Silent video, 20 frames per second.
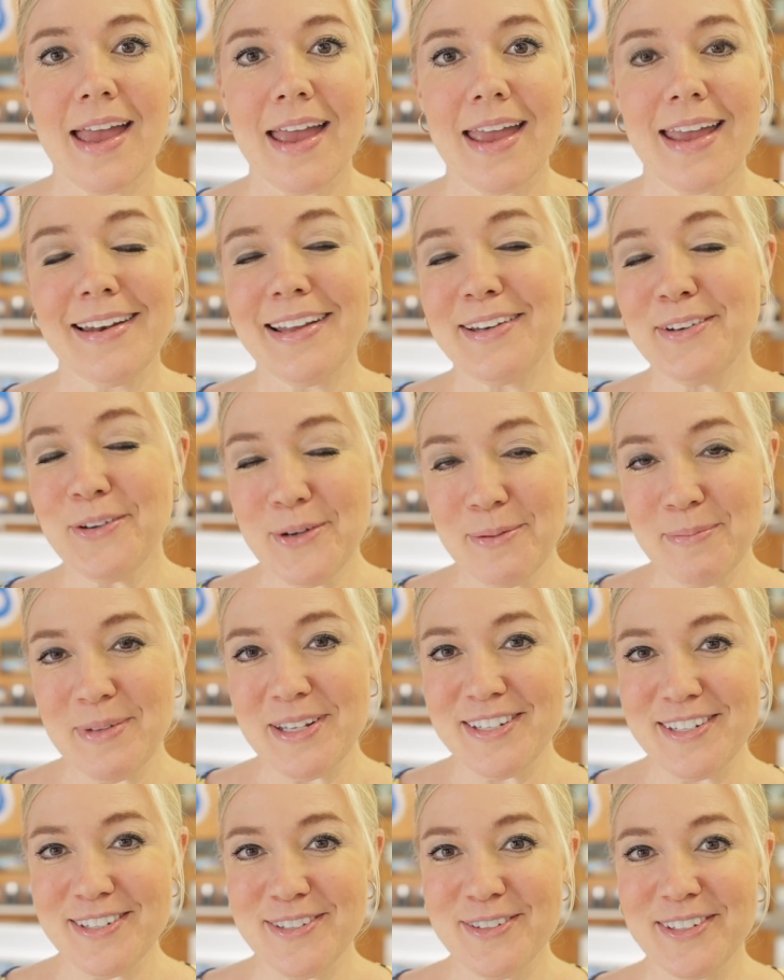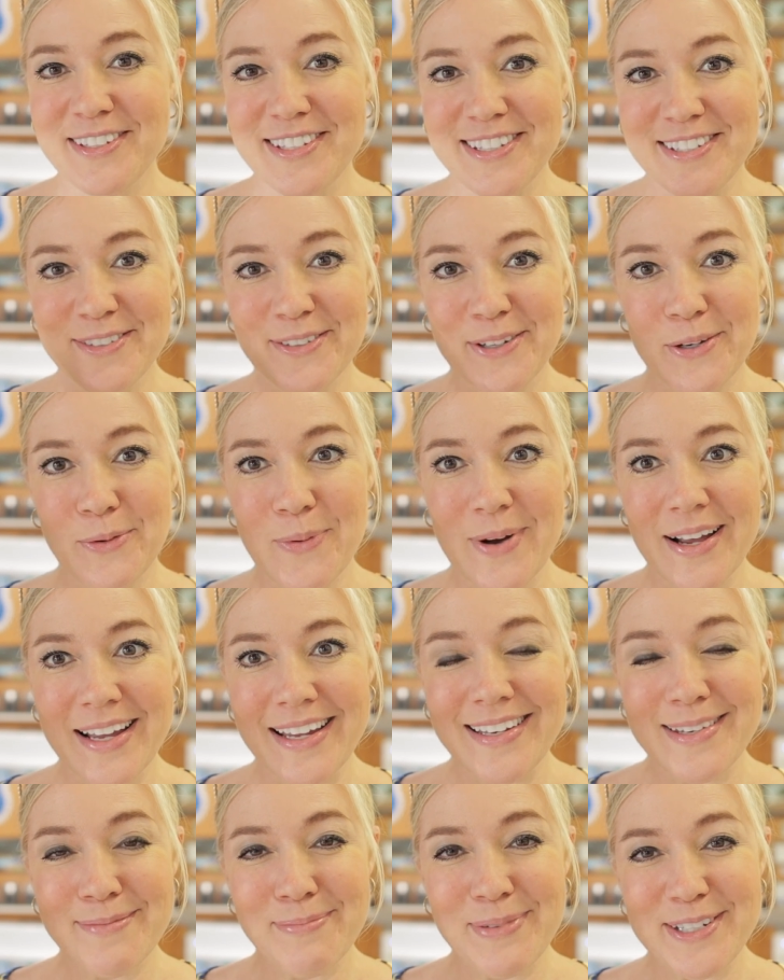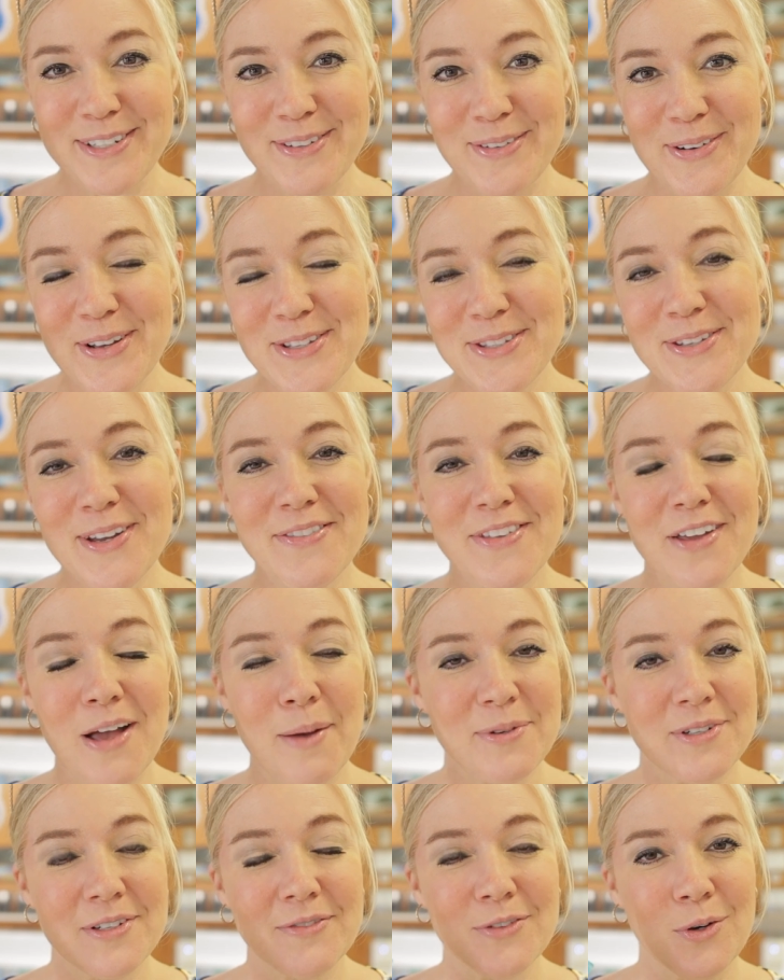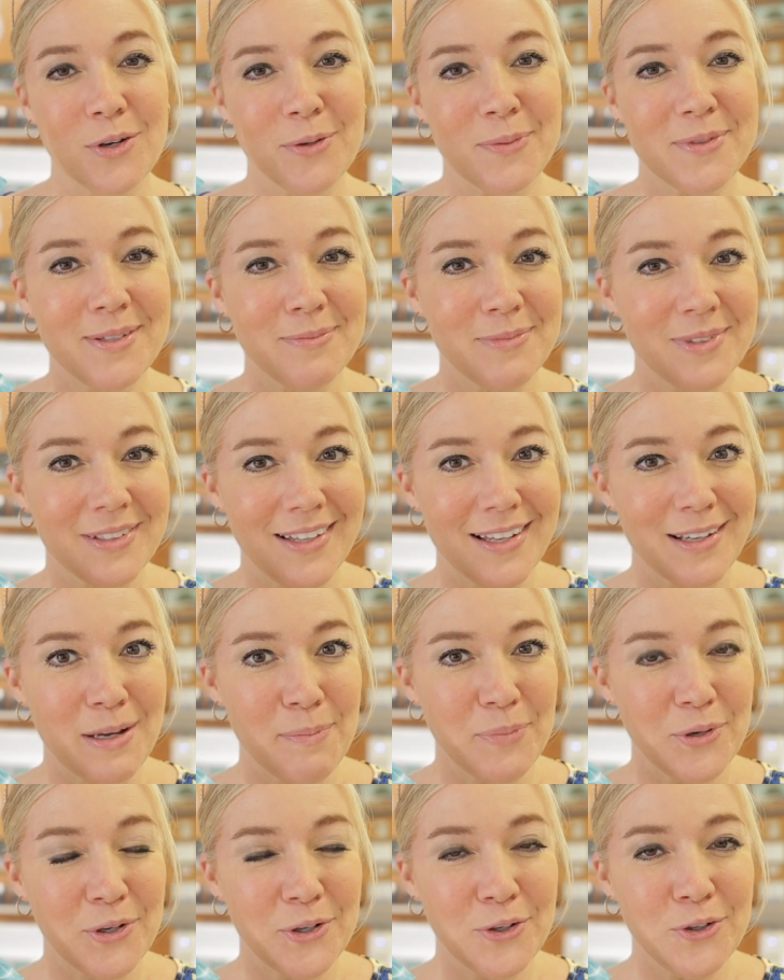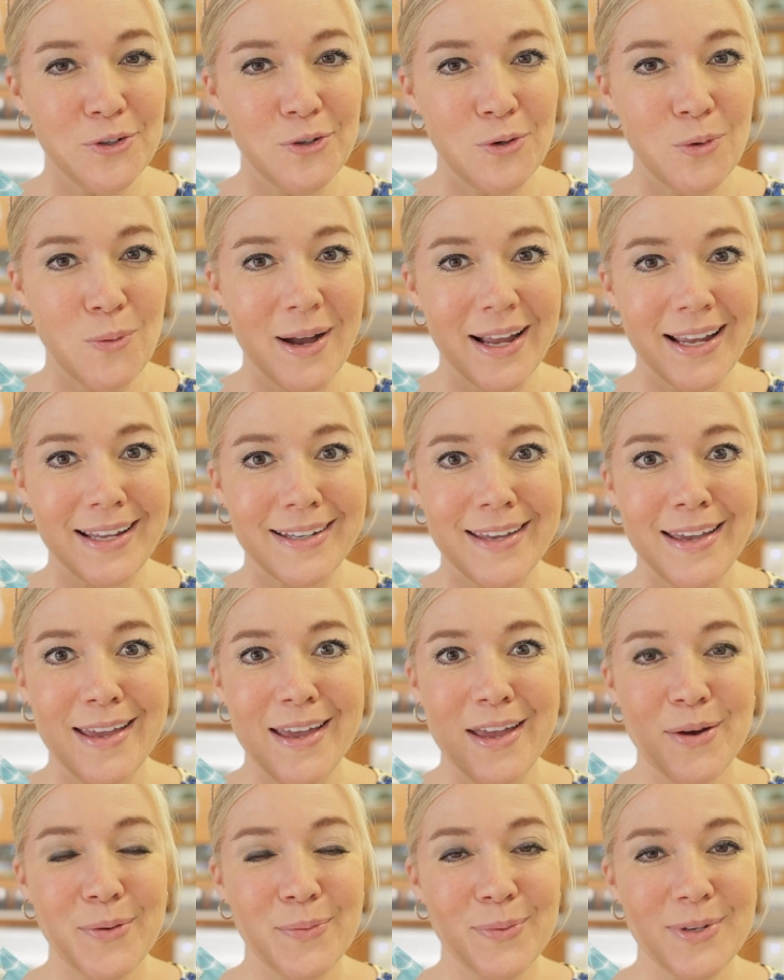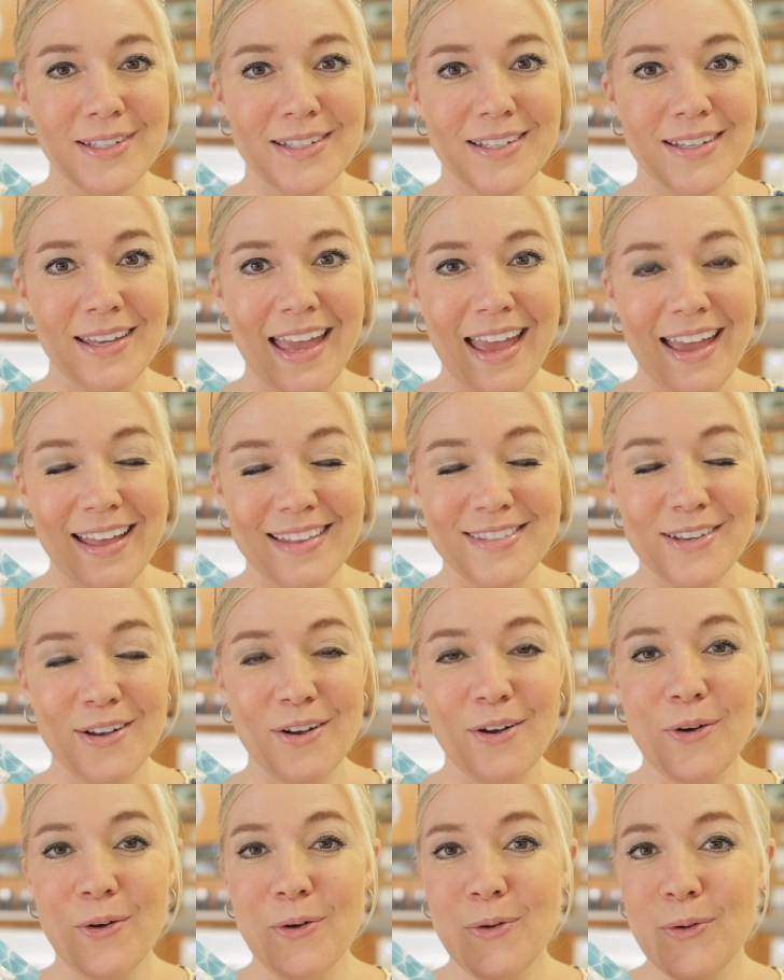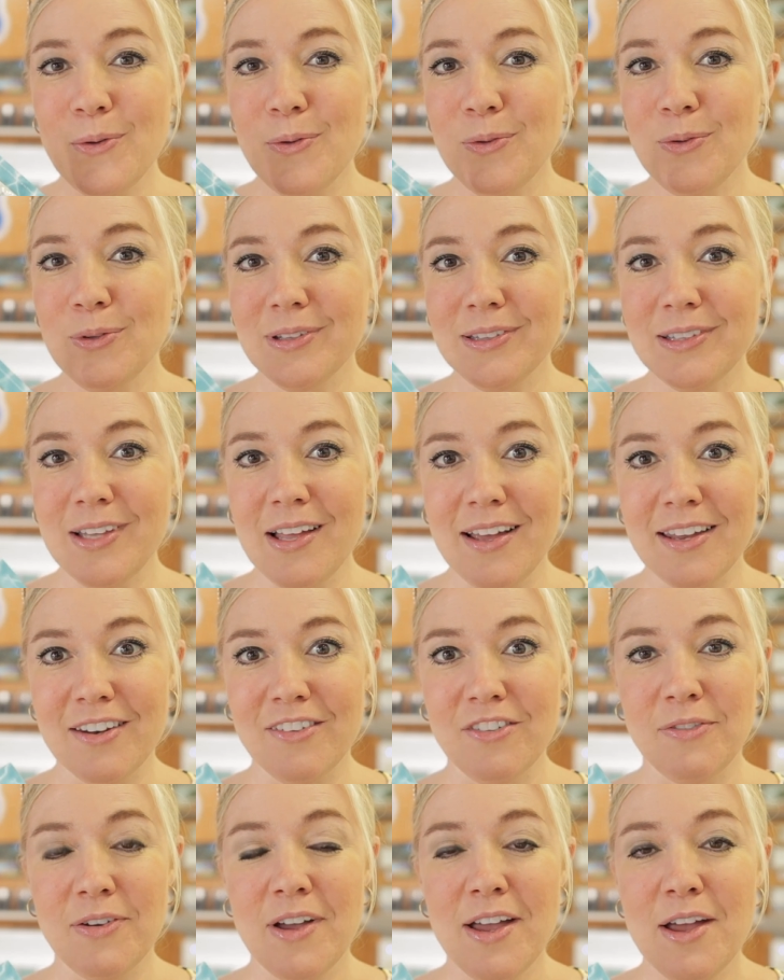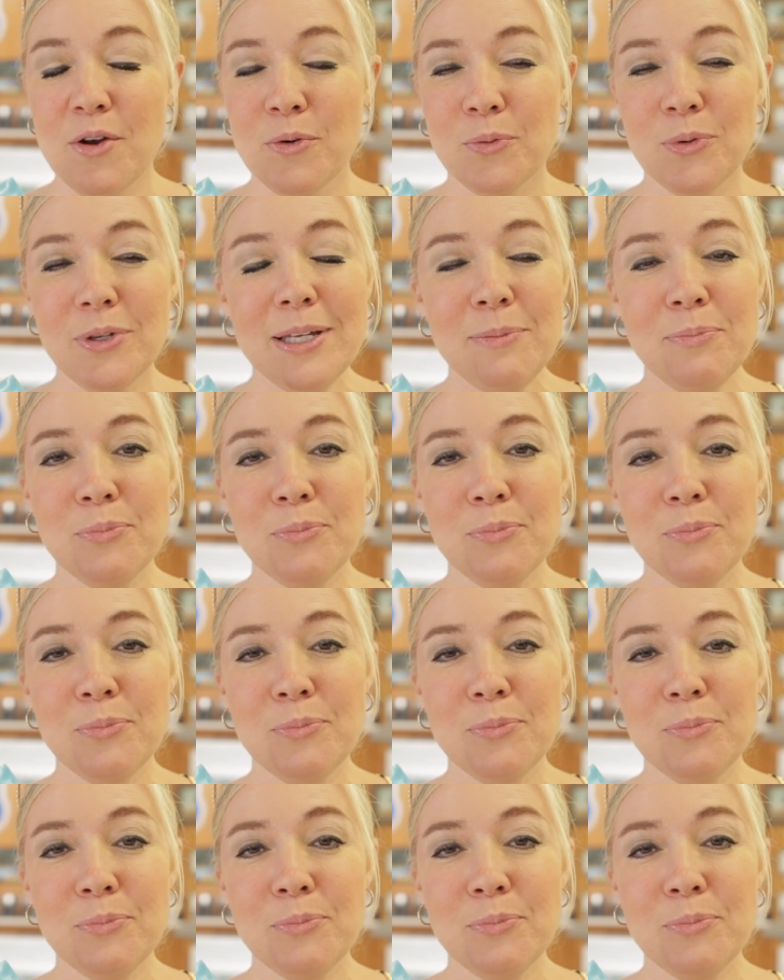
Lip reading: And I know I mentioned you could still get white, but you also have the option of going with something like a pearl white, which adds a whole lot of really